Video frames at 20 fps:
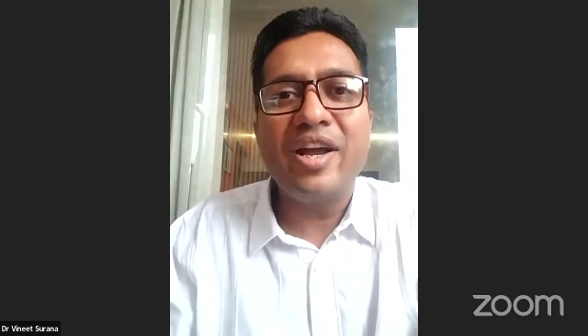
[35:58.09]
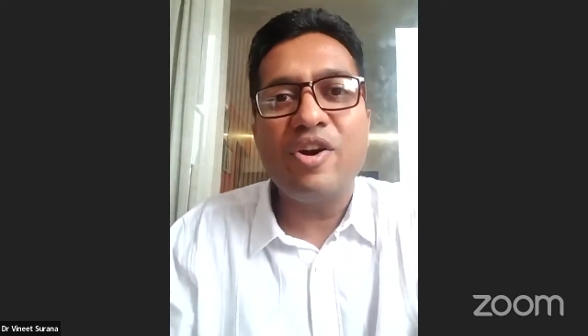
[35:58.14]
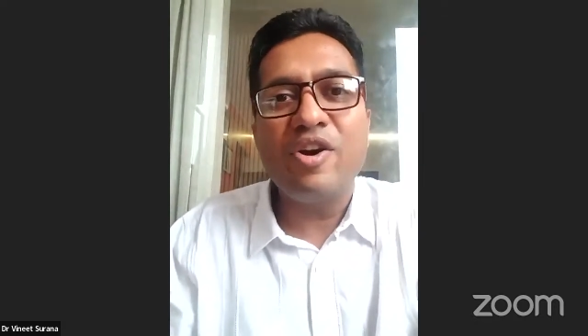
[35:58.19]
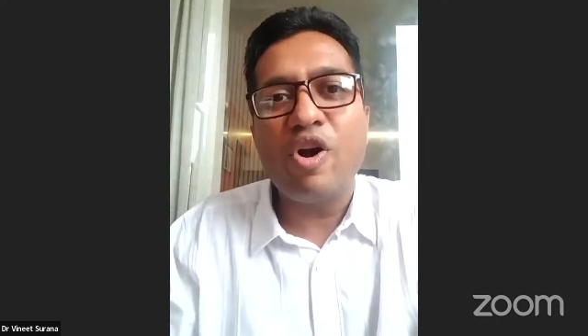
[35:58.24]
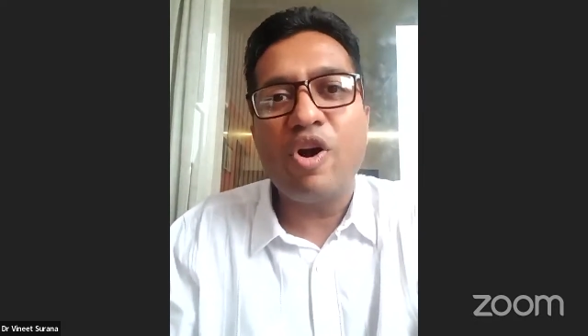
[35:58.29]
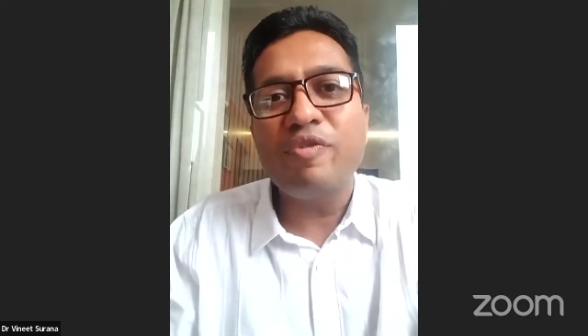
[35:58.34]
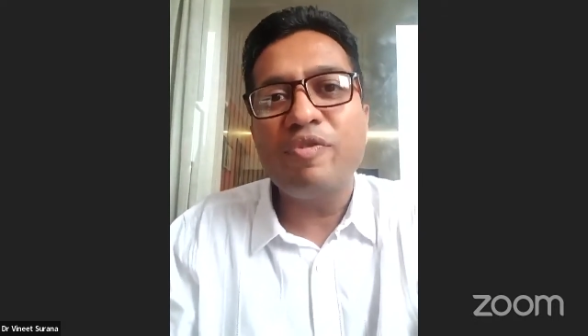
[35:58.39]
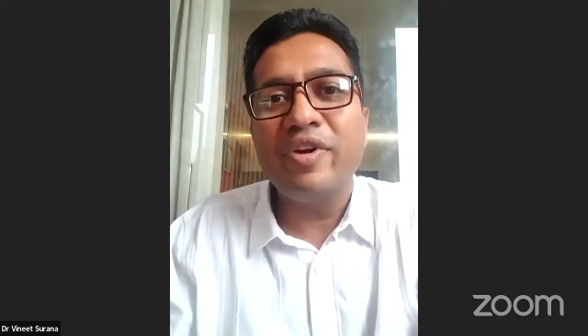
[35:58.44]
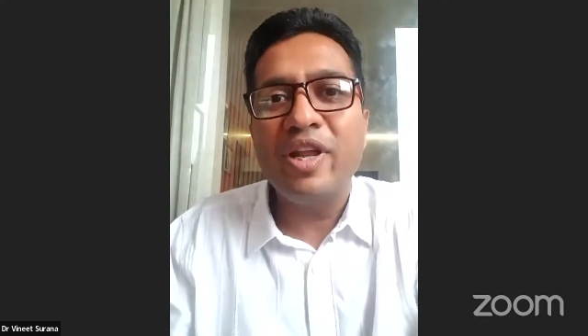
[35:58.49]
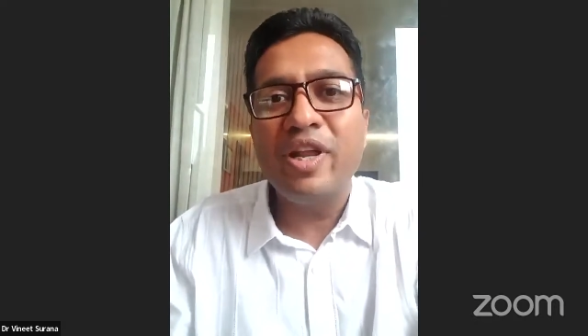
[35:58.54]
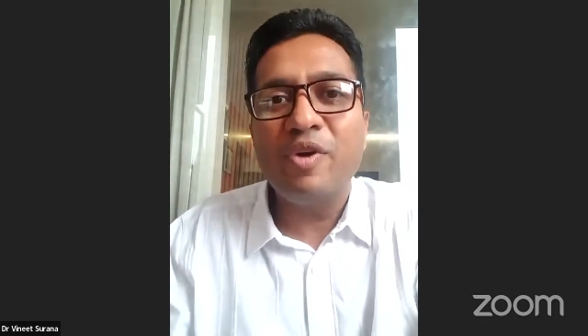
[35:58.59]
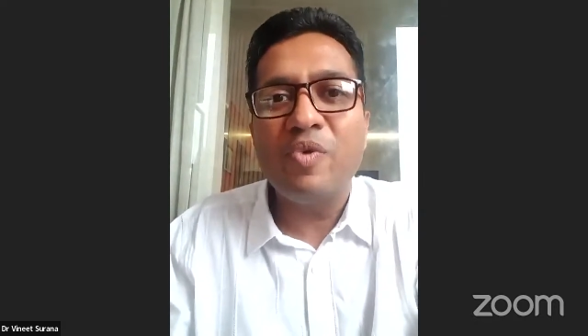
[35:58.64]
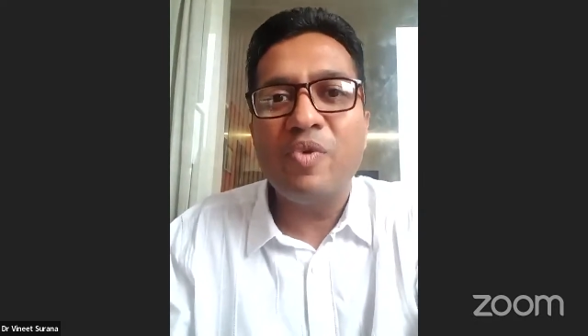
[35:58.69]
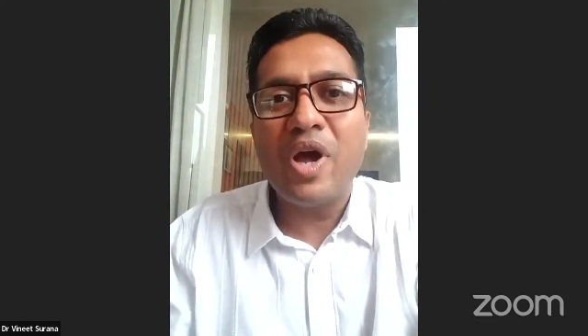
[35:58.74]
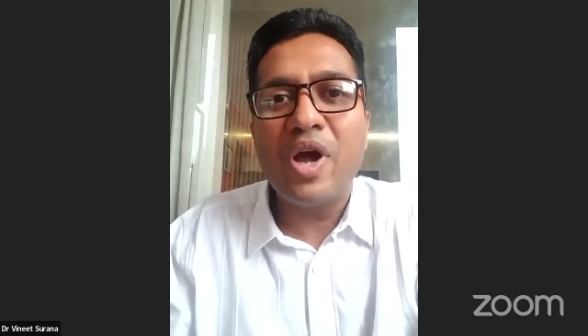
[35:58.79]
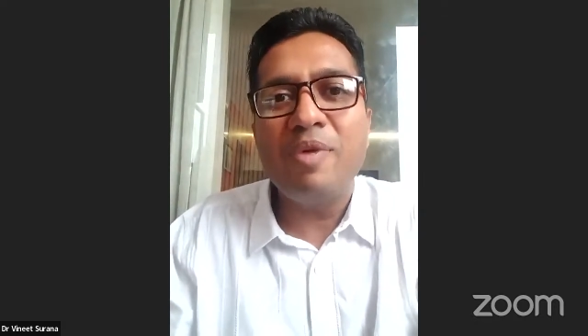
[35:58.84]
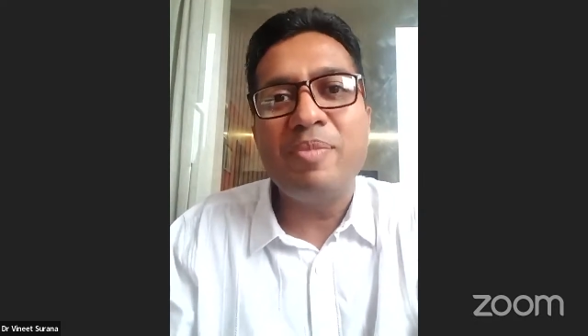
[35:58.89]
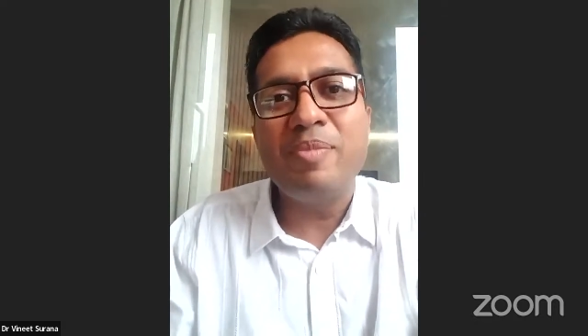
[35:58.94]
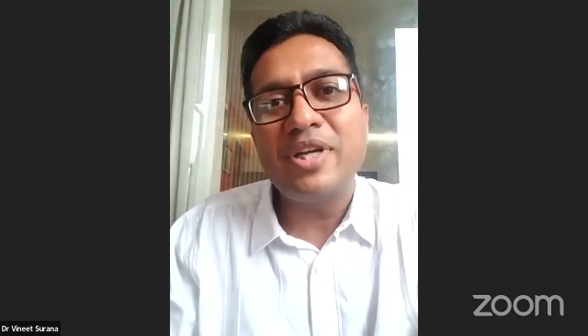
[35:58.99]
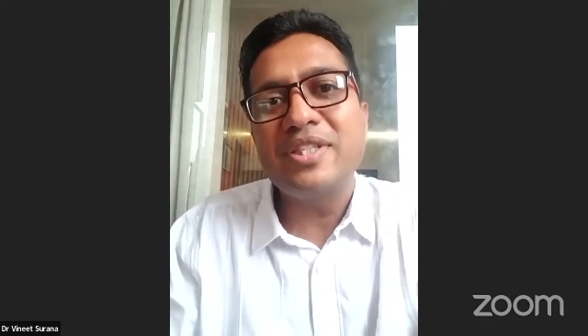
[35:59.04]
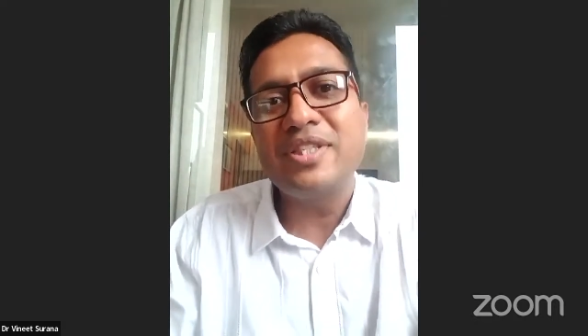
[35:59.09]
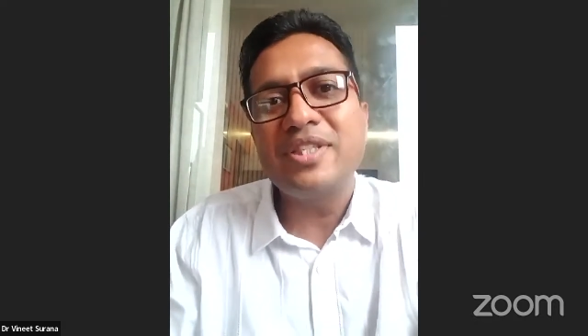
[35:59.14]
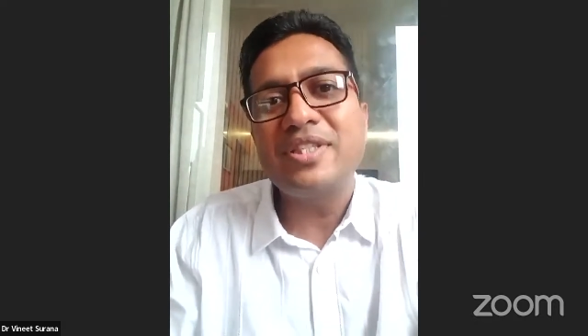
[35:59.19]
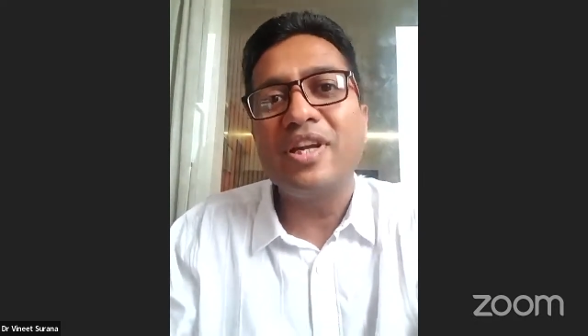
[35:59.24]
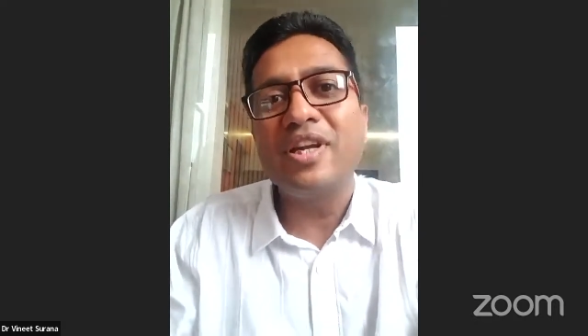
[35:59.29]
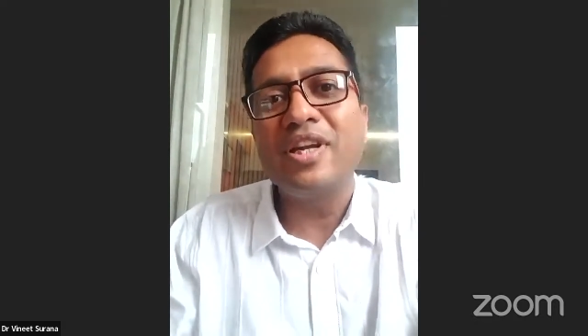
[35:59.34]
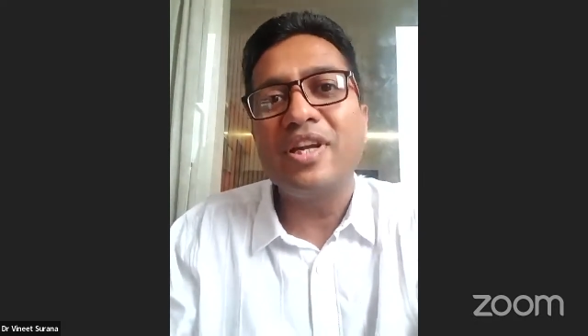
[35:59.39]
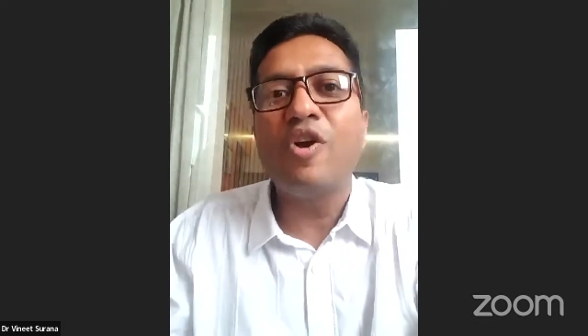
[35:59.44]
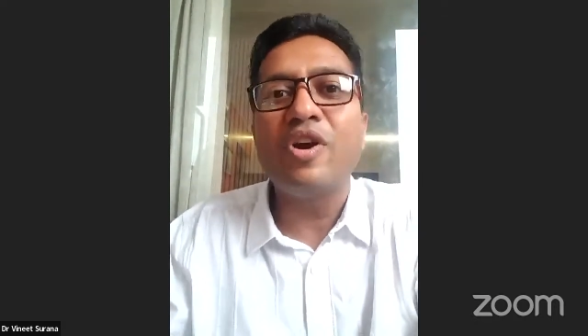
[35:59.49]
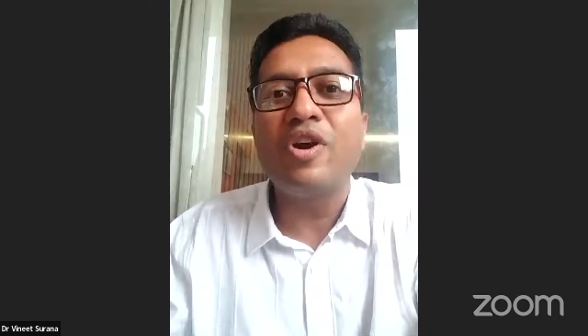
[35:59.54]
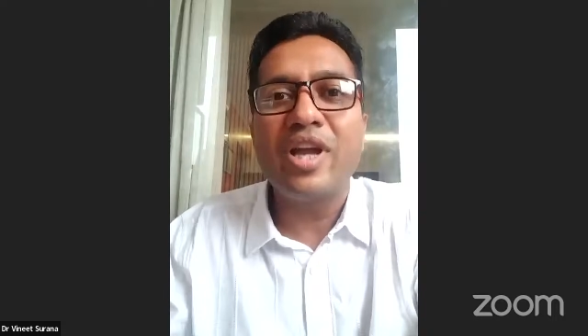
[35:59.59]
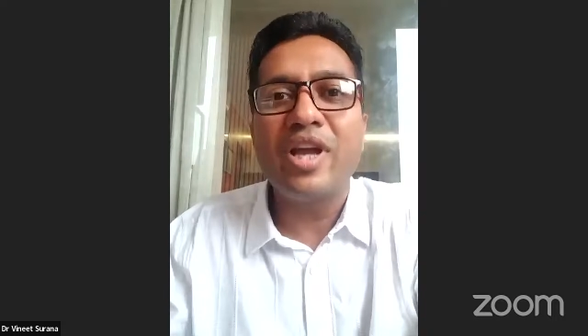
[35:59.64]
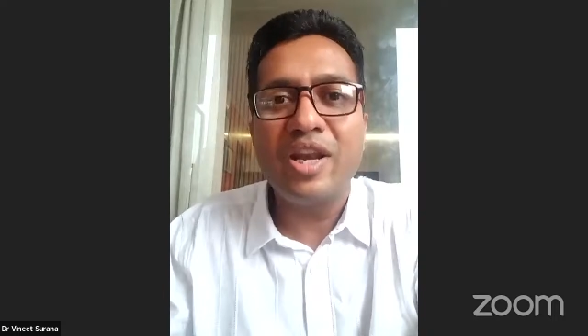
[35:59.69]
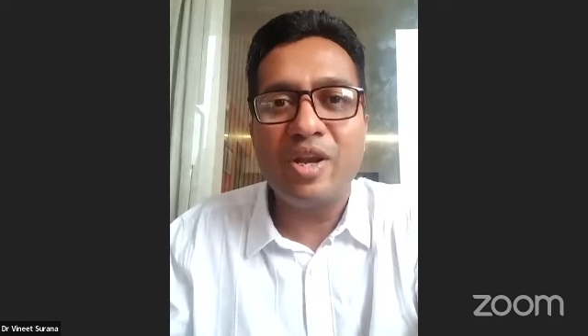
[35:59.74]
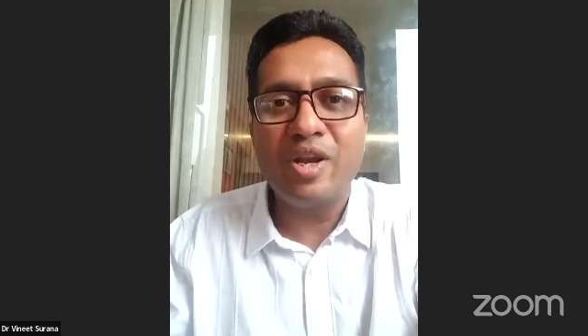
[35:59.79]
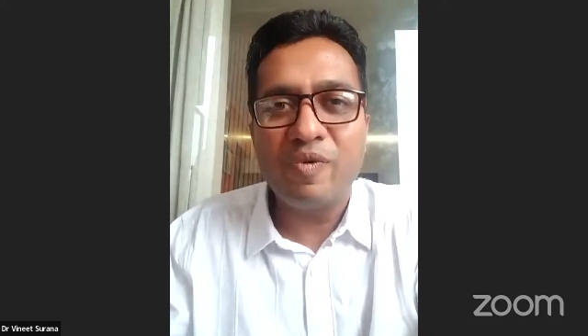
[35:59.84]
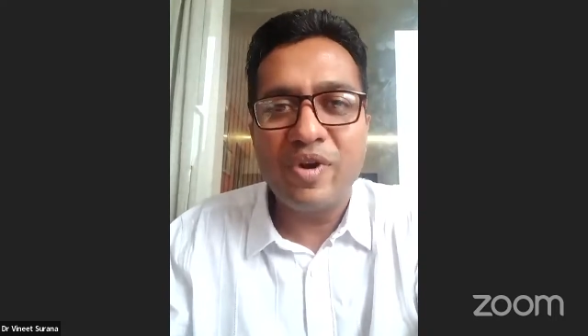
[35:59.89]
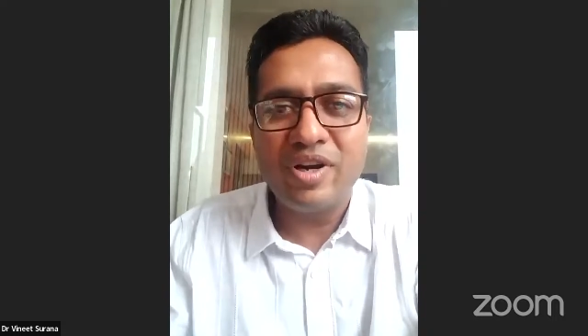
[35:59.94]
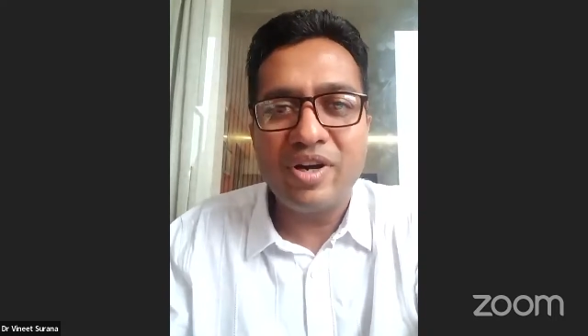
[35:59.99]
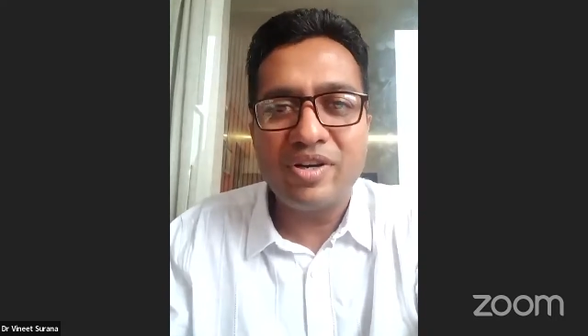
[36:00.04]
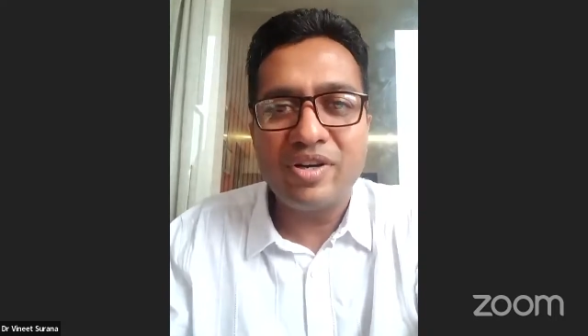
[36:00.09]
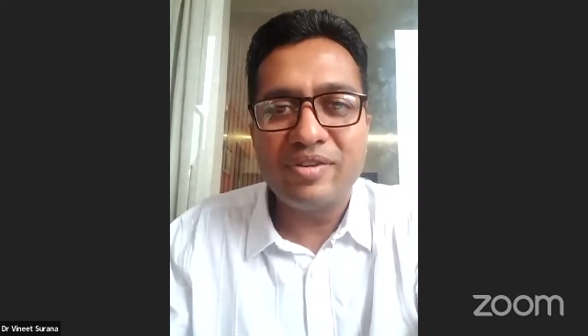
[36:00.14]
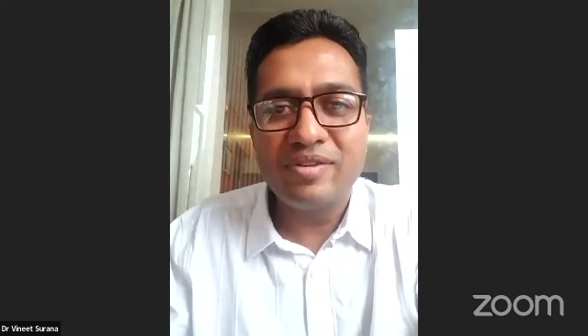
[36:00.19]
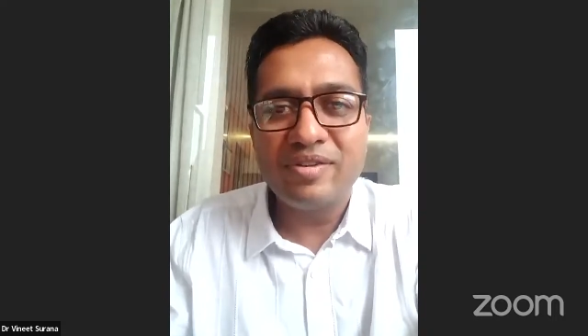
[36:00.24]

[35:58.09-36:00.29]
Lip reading: not feeling well, but still not gaining weight.